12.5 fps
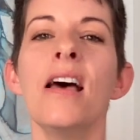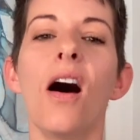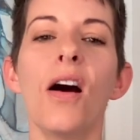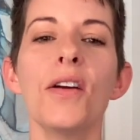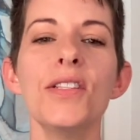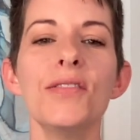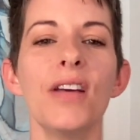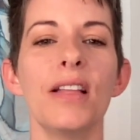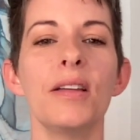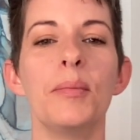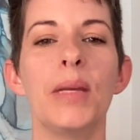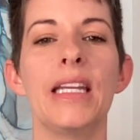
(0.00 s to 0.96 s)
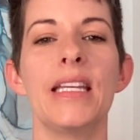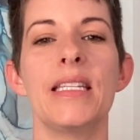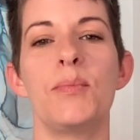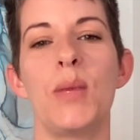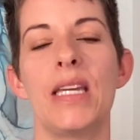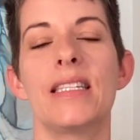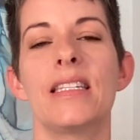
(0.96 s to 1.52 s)
Our development is
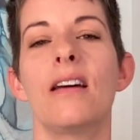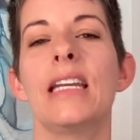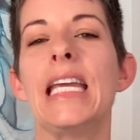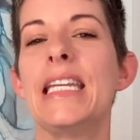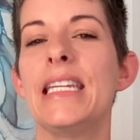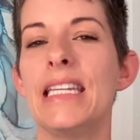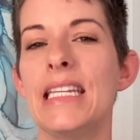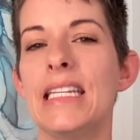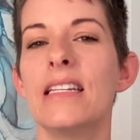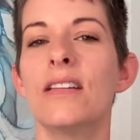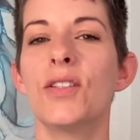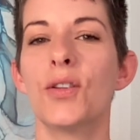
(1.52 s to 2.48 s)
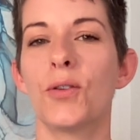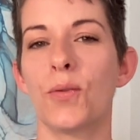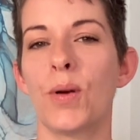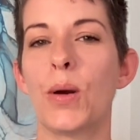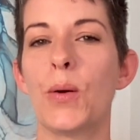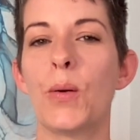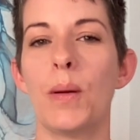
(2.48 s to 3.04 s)
based on a need to
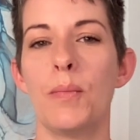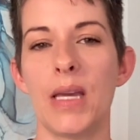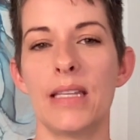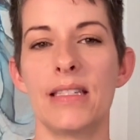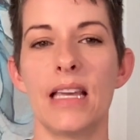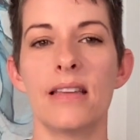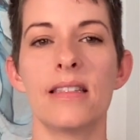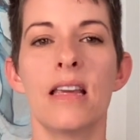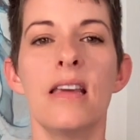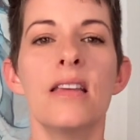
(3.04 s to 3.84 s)
grow basis.